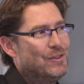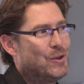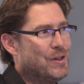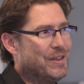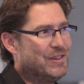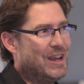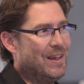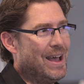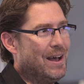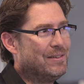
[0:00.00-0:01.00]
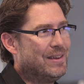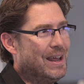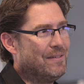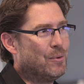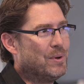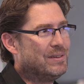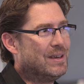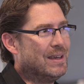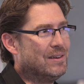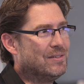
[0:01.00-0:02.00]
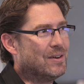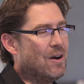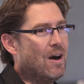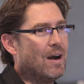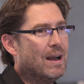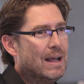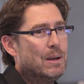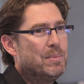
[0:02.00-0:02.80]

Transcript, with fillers: to go to the jailhouse and have a whiskey and a cigar.